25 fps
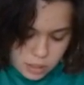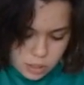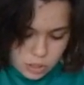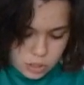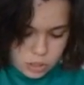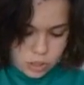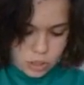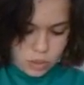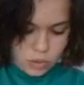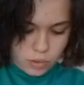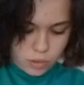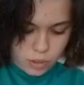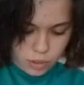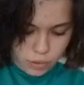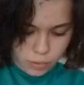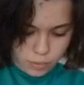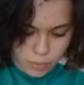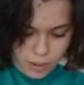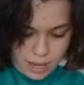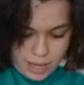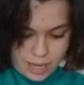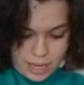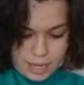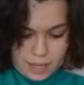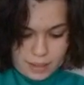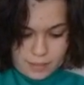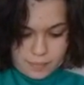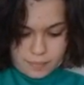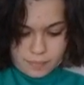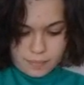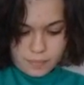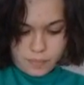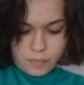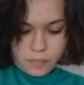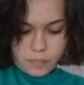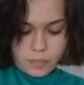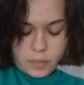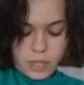so your wing
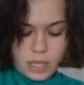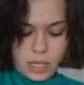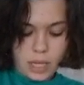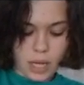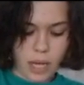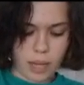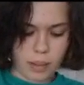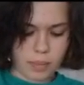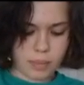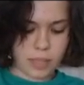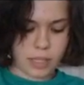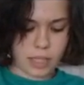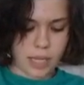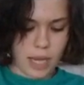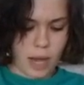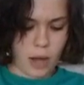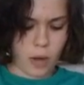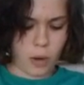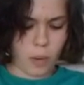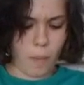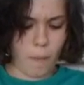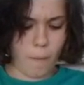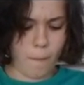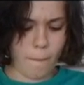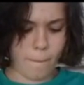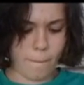comes out.